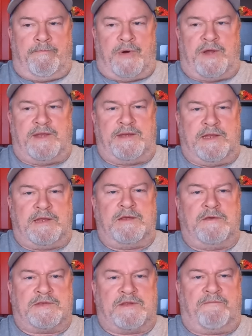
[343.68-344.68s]
But it did
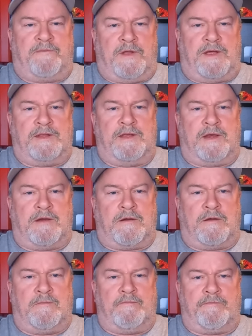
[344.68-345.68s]
used to flood
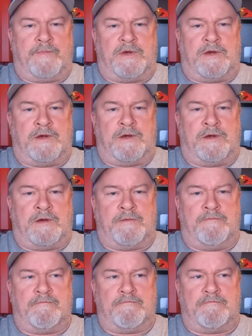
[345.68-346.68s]
there uh,
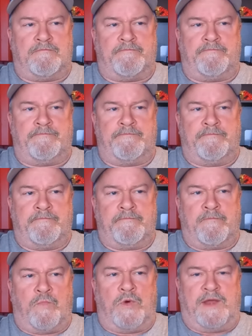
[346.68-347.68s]

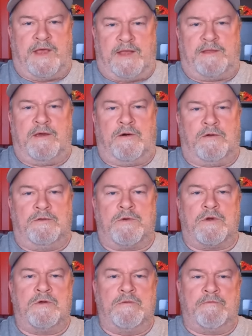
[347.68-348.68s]
when they had the old
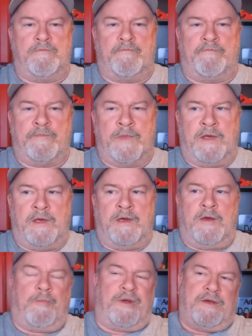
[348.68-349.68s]
room.
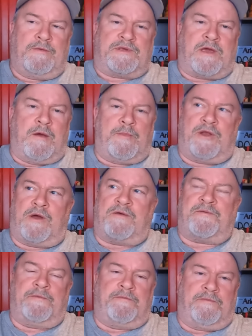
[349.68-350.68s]
But it was coming
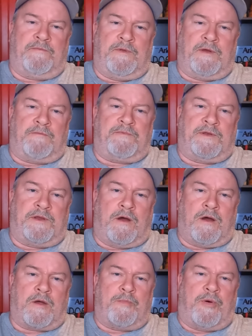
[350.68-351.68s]
off of, of the
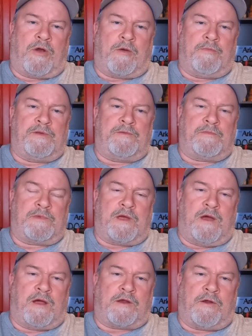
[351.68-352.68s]
dog apartment
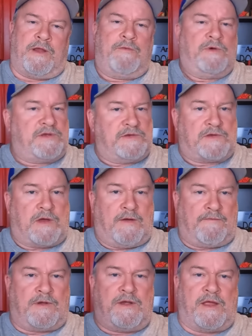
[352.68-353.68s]
concrete, which is
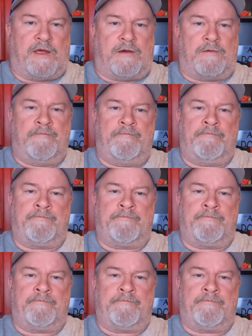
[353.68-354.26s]
covered now.